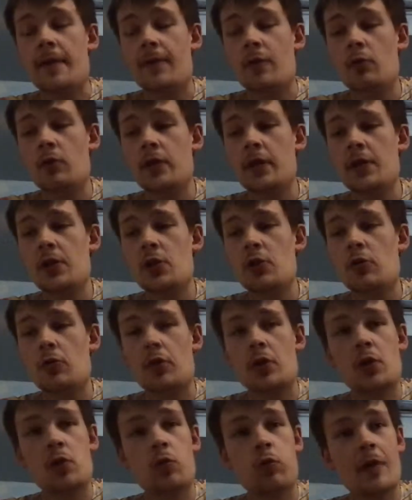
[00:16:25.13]
and they've
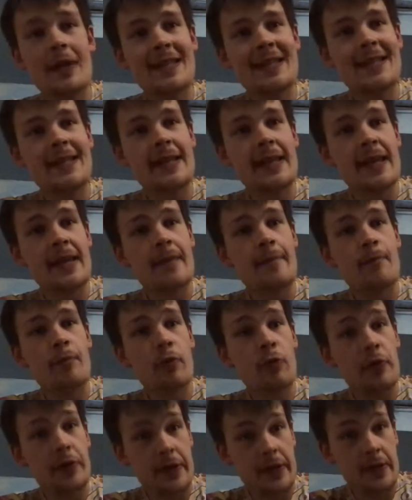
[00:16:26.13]
only took
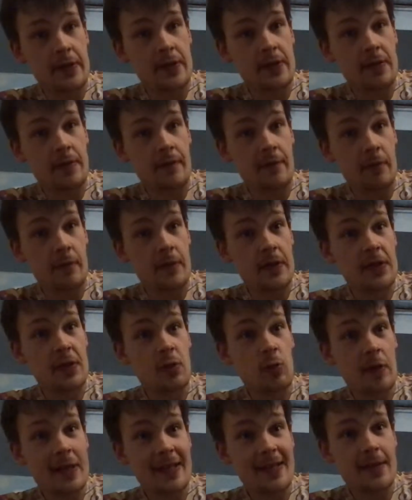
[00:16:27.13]
28 points
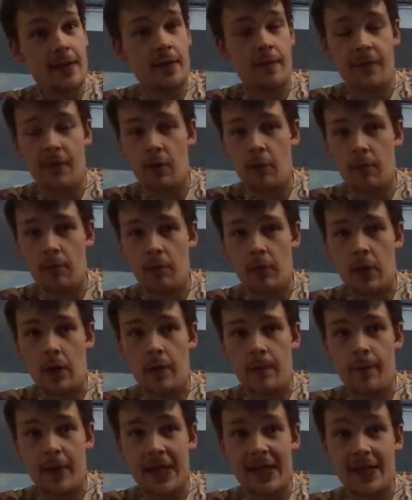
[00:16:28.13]

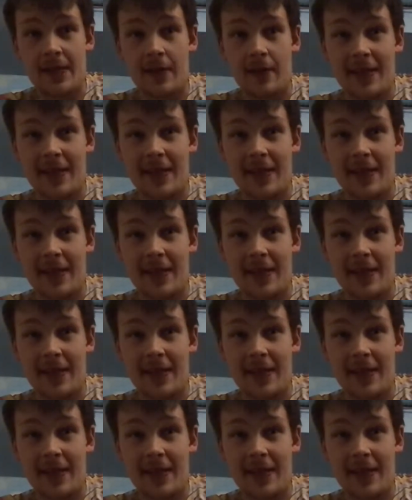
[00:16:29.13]
from